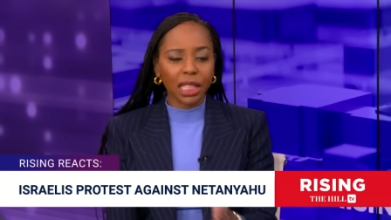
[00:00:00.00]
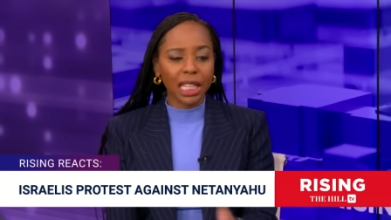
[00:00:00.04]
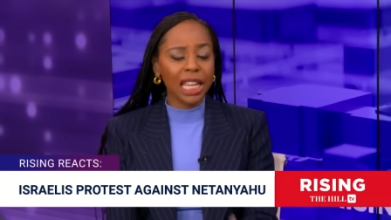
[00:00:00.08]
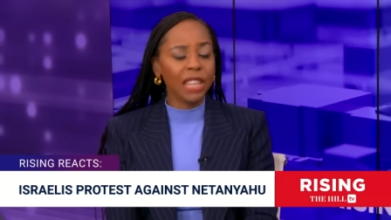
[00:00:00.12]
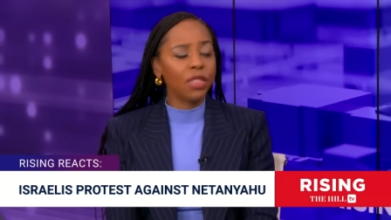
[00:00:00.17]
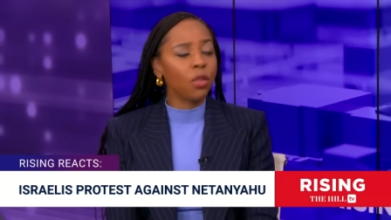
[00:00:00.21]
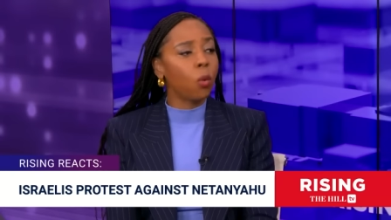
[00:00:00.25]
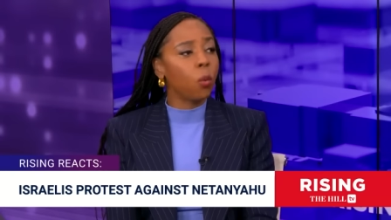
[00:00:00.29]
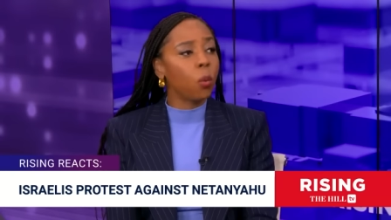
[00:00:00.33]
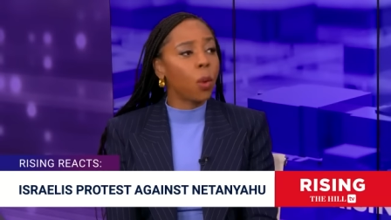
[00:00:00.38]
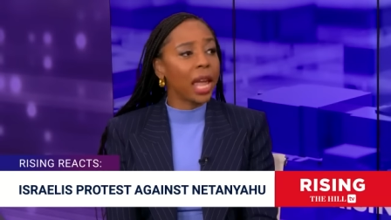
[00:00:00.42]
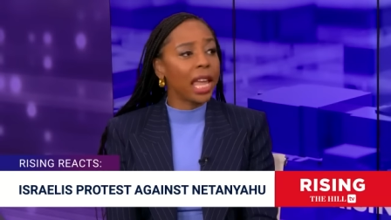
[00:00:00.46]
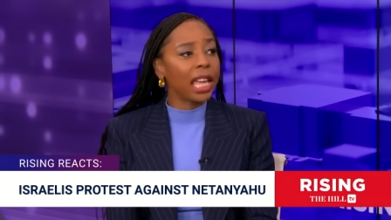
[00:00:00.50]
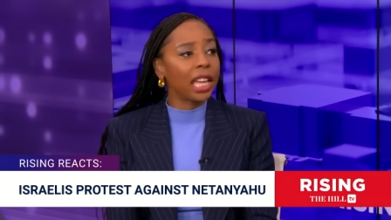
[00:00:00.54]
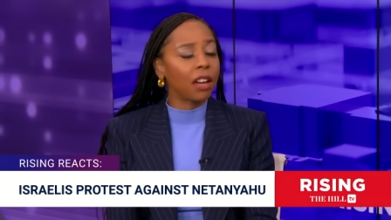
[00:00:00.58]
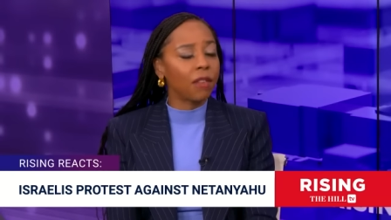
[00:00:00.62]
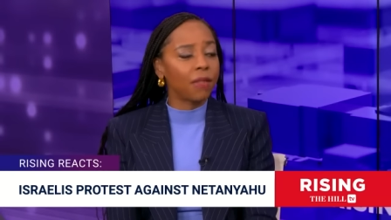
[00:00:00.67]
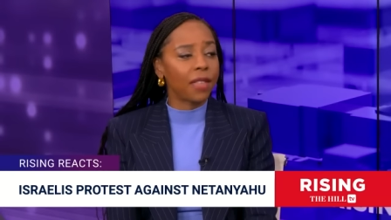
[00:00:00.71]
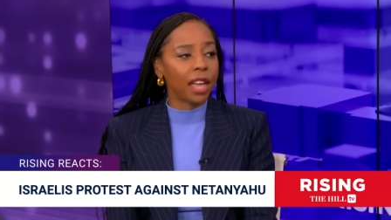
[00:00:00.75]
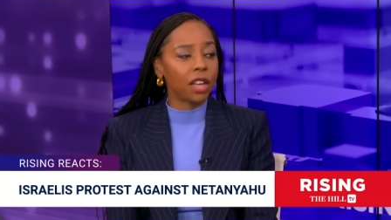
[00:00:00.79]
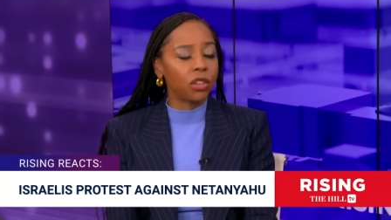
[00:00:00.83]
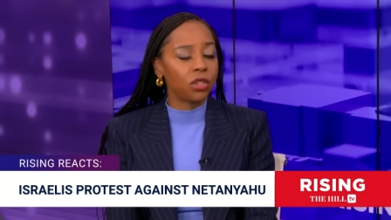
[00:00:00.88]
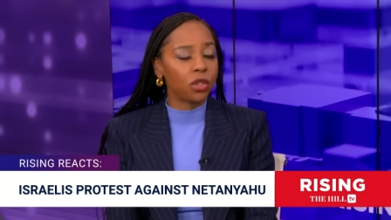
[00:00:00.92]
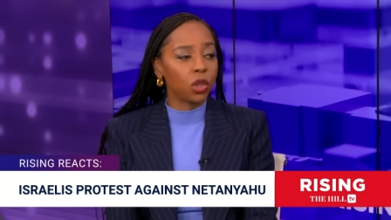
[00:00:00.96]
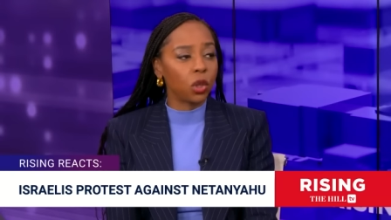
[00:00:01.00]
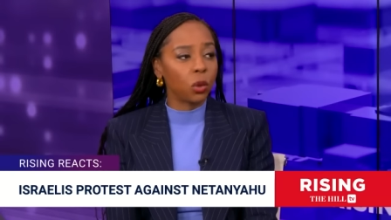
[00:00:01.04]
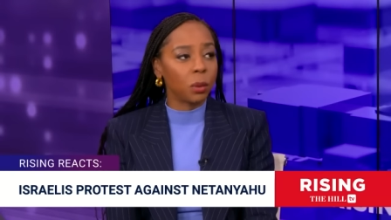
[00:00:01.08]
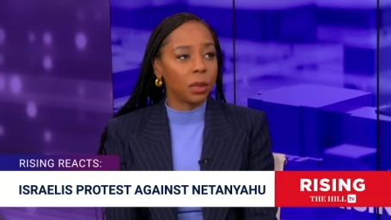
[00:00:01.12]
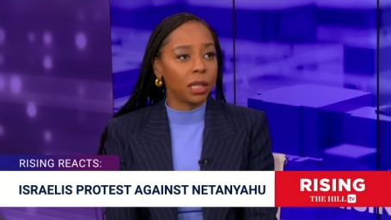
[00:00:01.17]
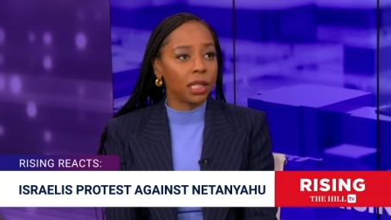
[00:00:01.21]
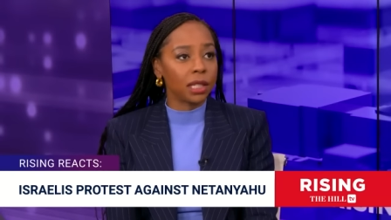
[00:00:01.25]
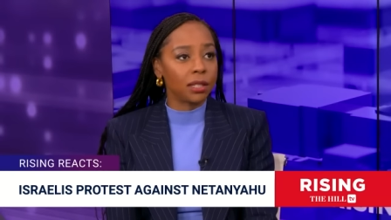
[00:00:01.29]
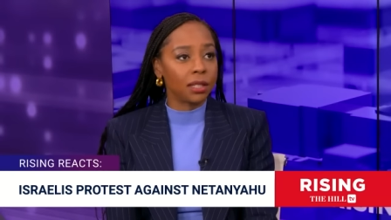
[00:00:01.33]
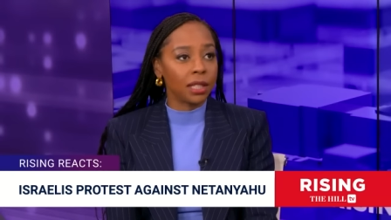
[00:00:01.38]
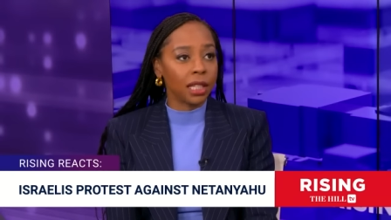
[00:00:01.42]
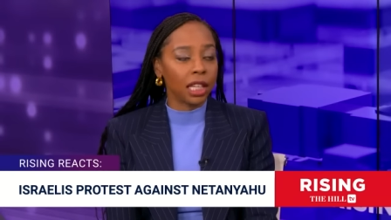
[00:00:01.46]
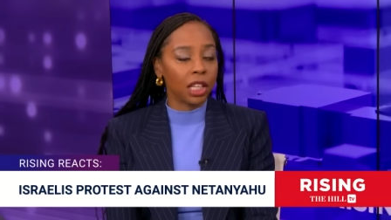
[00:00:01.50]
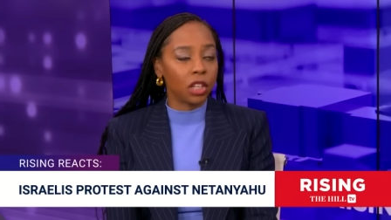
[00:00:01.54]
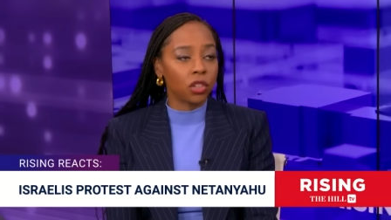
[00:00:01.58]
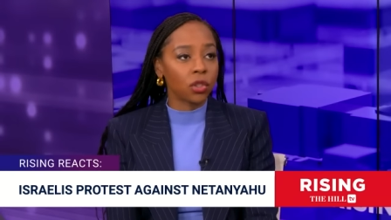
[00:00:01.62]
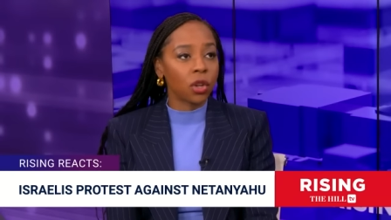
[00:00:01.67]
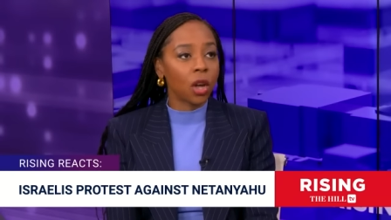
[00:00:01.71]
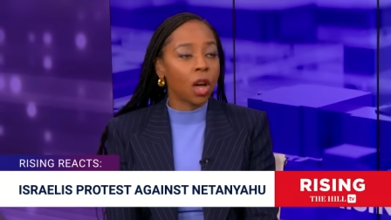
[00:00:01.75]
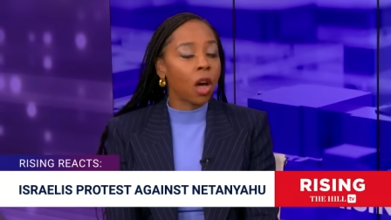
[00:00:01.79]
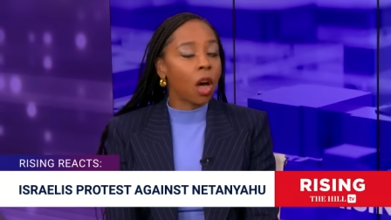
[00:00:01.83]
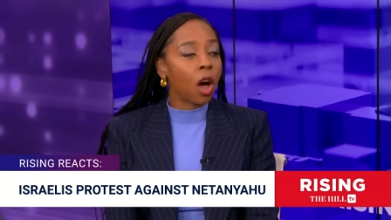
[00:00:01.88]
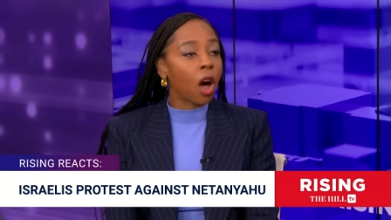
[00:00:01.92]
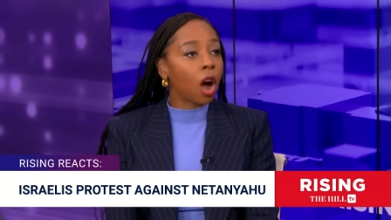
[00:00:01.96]
in the wake of that 2-week siege
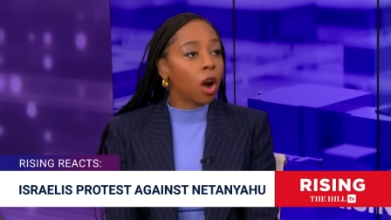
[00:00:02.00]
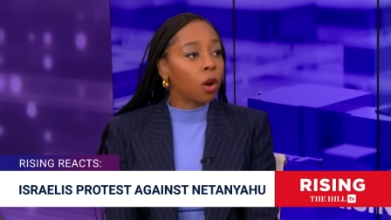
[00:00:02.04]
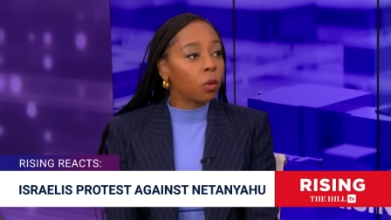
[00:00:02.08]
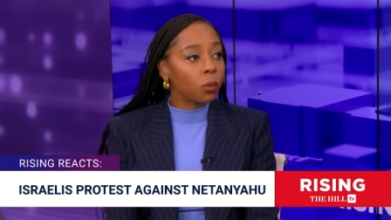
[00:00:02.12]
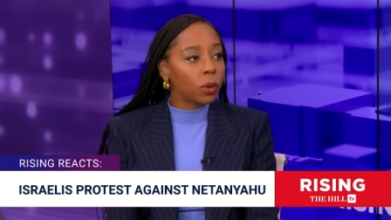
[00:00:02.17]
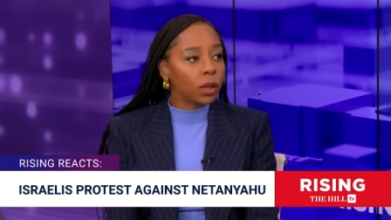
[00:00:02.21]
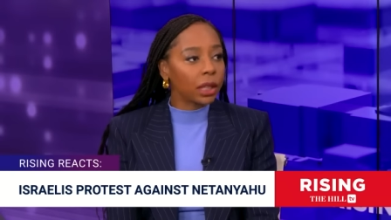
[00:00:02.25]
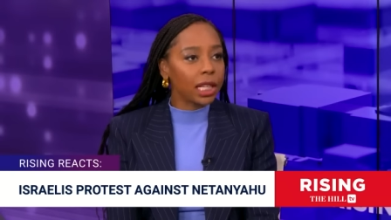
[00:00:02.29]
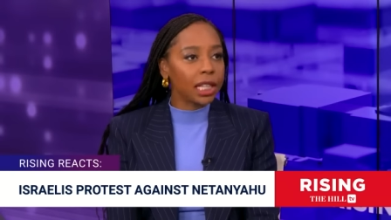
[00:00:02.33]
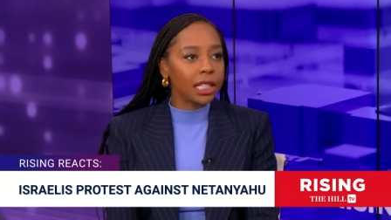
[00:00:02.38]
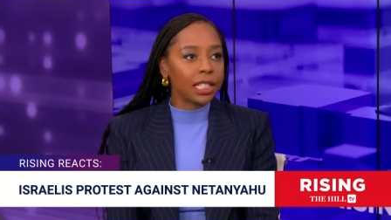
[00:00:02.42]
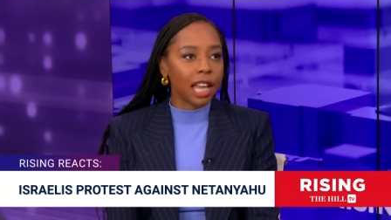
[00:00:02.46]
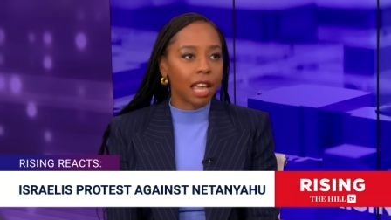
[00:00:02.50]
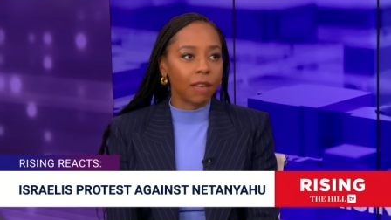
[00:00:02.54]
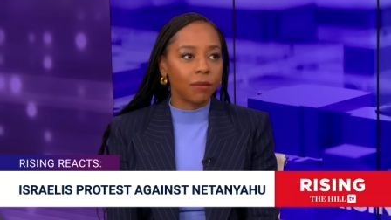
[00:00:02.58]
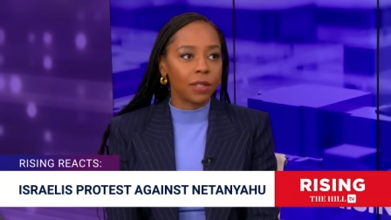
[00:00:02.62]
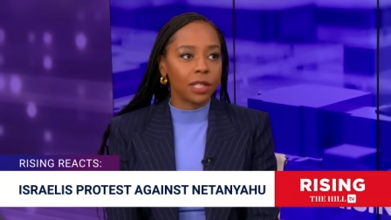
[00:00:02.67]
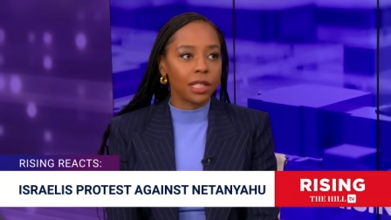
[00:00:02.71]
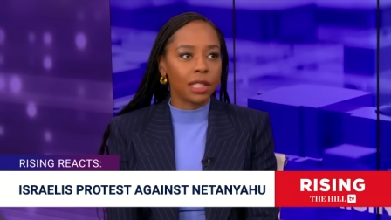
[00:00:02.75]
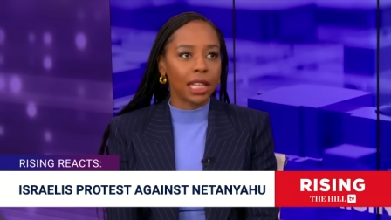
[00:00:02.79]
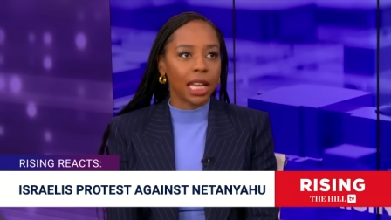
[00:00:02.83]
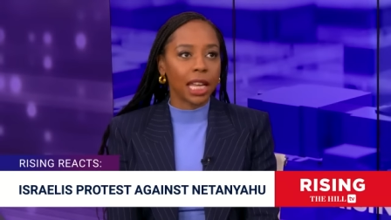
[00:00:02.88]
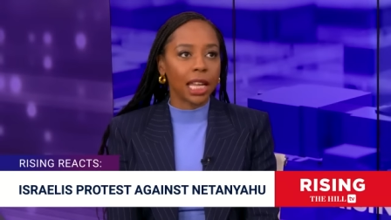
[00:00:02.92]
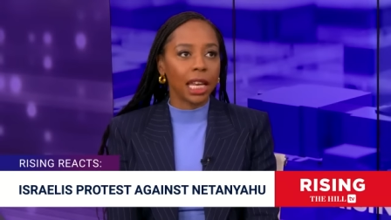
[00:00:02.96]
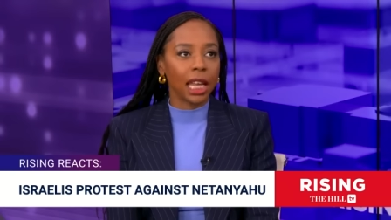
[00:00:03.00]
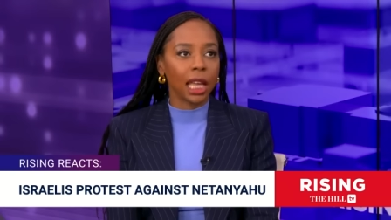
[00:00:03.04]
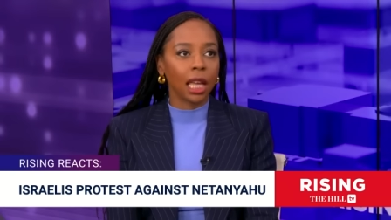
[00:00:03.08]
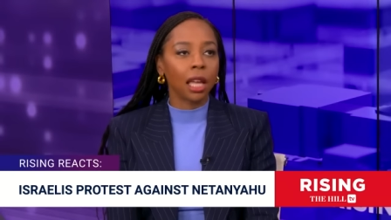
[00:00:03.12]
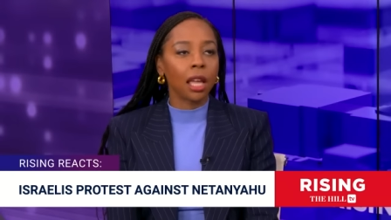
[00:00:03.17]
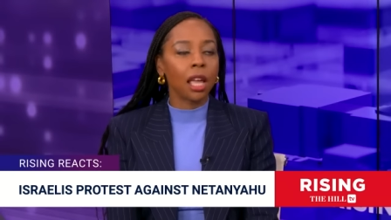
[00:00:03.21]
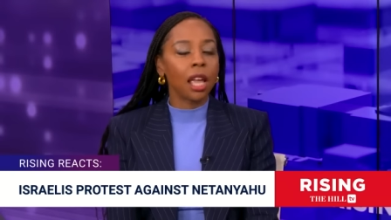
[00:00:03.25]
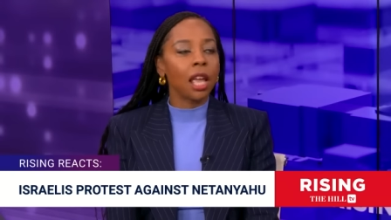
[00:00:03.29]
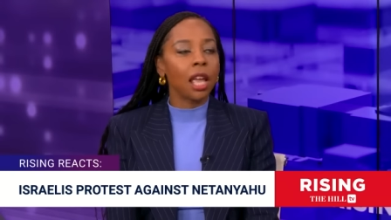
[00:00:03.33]
are really devastating.